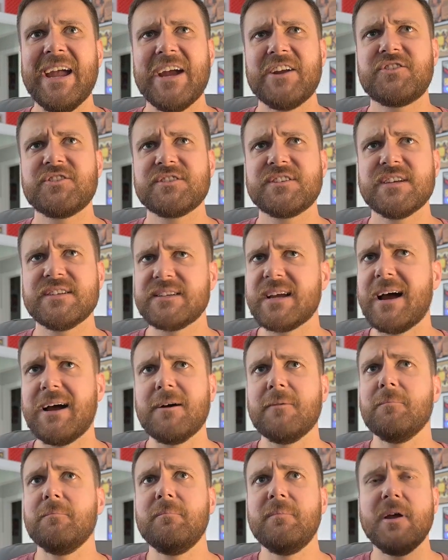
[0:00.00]
It just says,
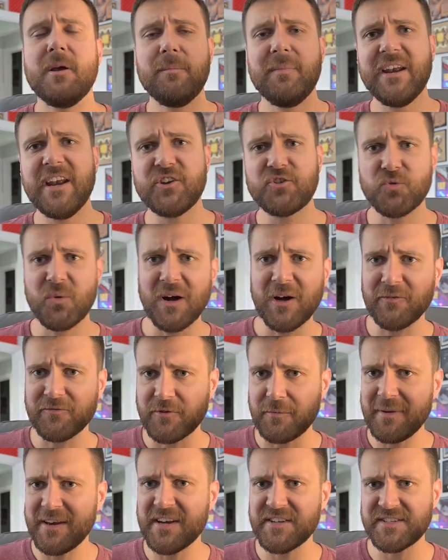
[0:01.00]
minute 12
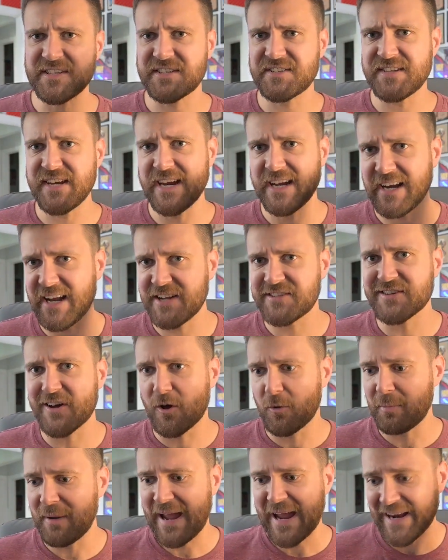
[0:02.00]
to minute 16, it's
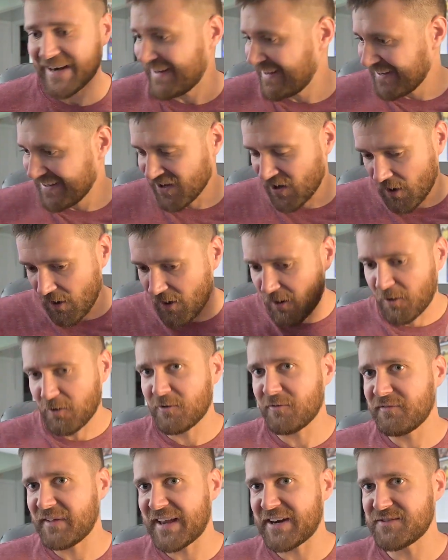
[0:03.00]
all bad. All
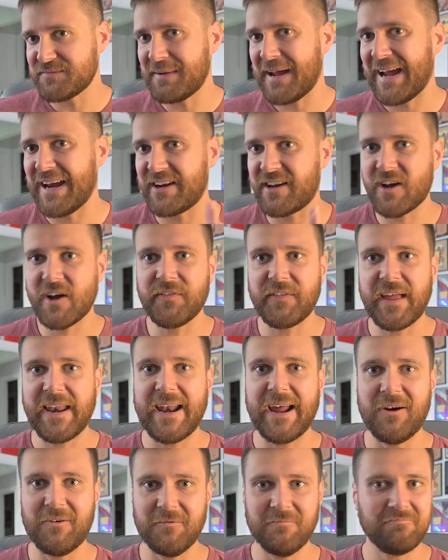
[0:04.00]
of that is bad. Cut that
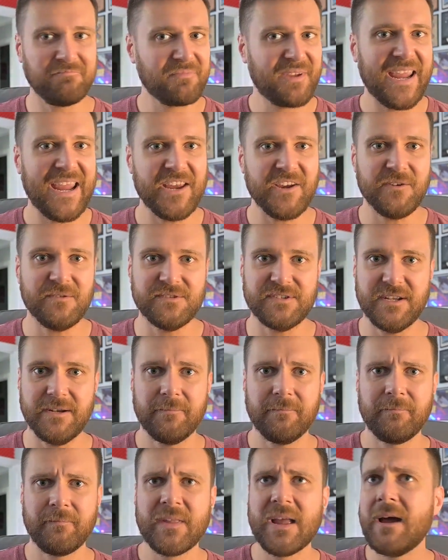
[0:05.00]
out. Can't use it.
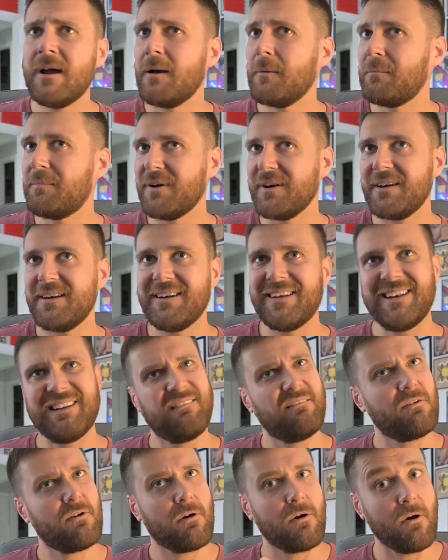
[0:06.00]
But
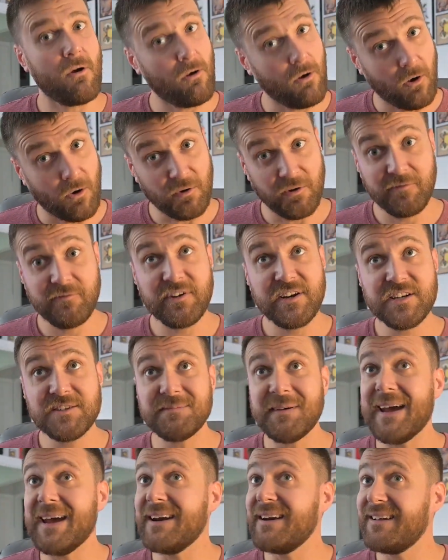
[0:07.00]
all of it is
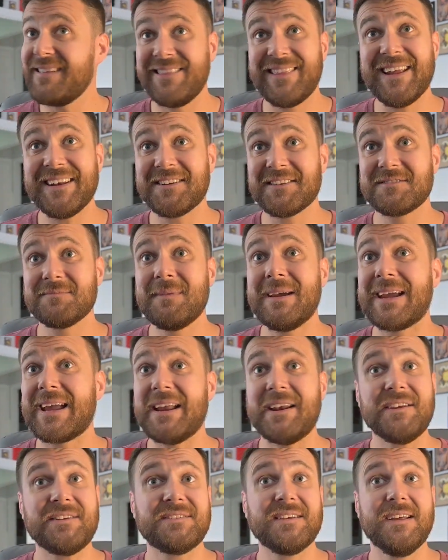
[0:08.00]
bad? That doesn't make
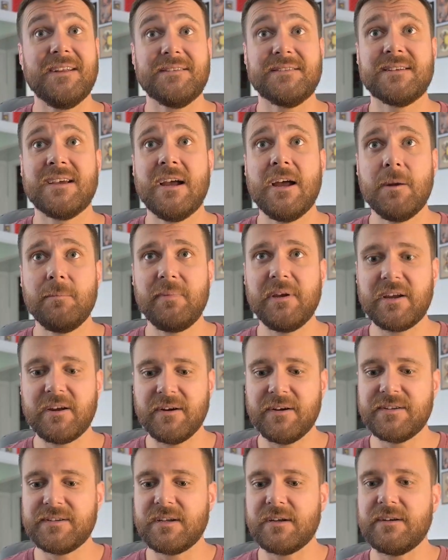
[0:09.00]
any sense,
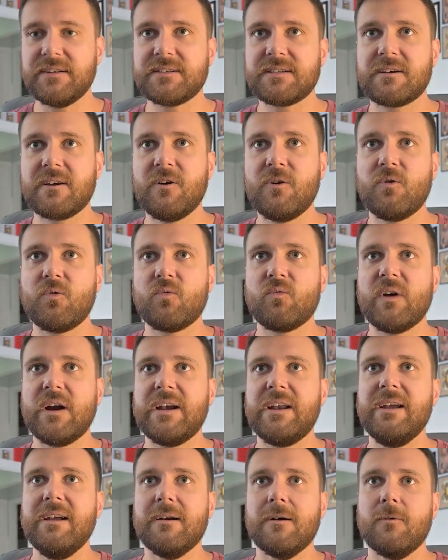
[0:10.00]
because let's go
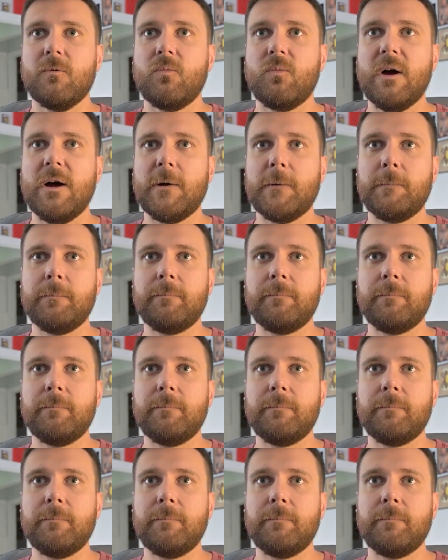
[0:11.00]
right here. Well,